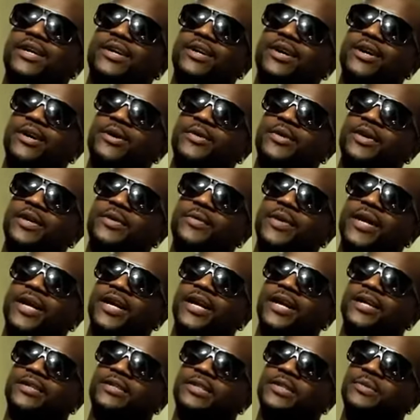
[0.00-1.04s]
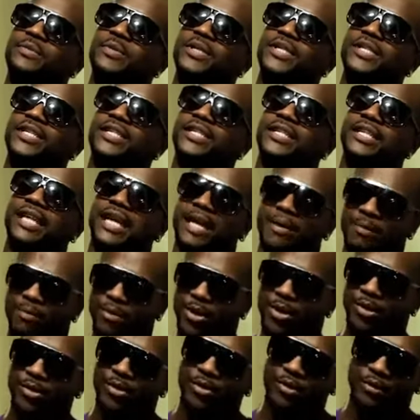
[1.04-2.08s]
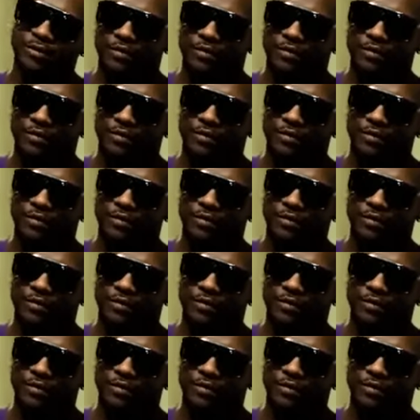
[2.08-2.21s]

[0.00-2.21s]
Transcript: You know, when him a clash with Beenie and I'm brown